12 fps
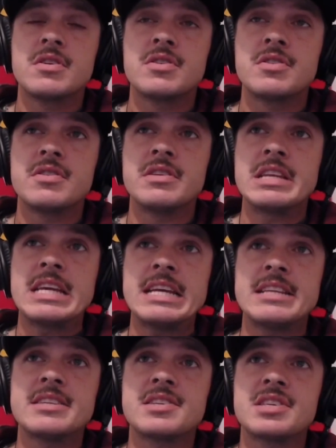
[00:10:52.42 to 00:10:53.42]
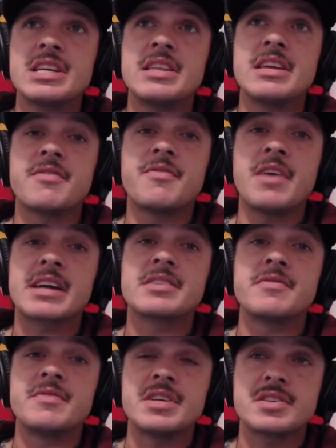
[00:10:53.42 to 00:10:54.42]
need to see the
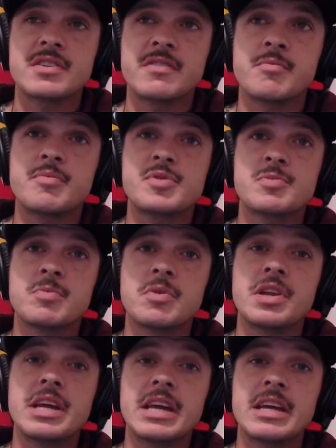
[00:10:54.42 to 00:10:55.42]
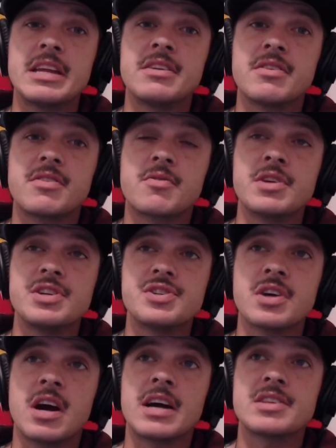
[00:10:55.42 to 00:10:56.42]
effectiveness of splitting it into 3
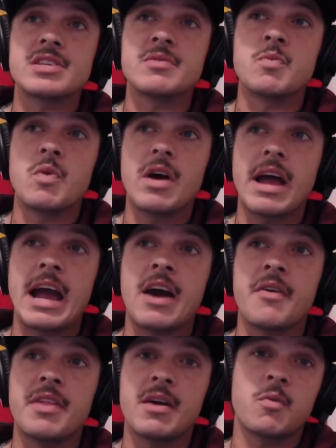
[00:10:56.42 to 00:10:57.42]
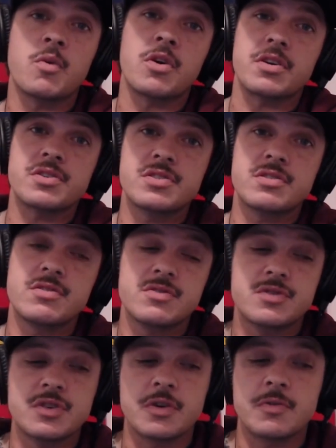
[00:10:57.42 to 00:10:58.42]
shots and how that works. So